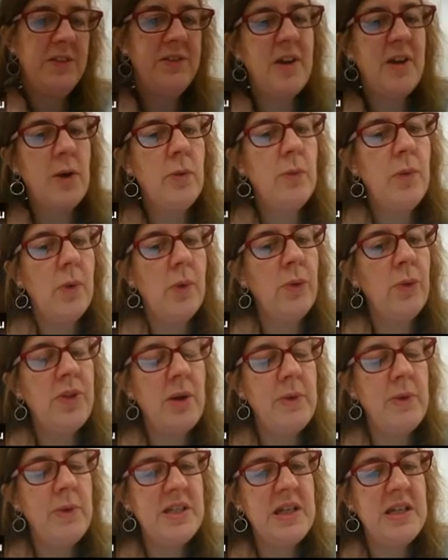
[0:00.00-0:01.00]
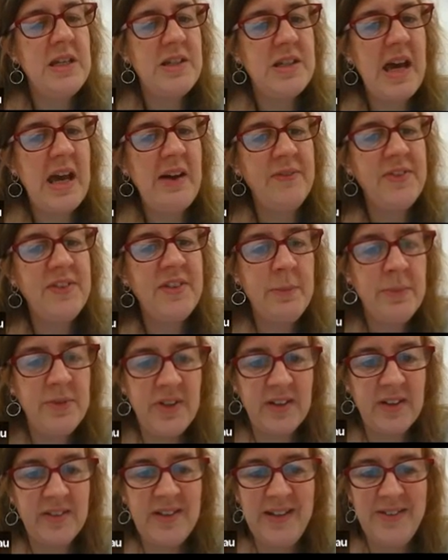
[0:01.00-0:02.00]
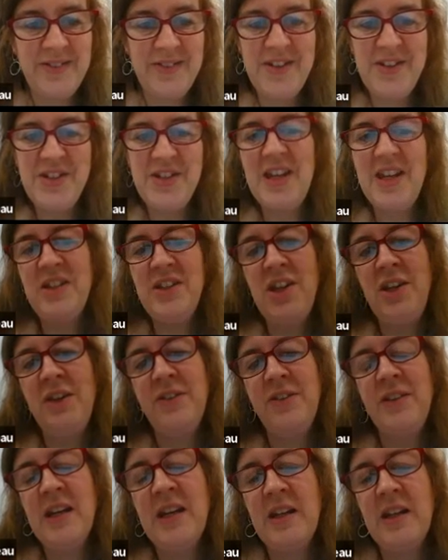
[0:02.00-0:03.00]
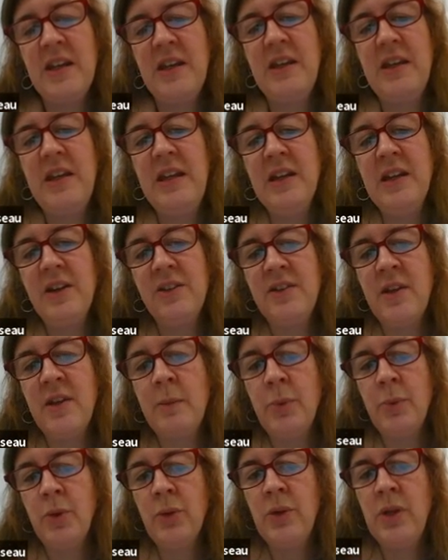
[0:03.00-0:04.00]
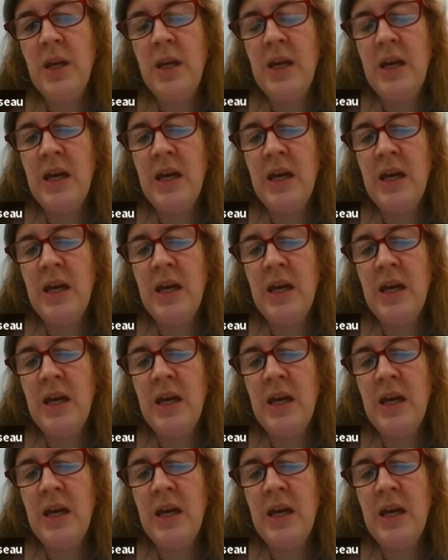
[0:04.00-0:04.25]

So although we did have some success in using that in our sample,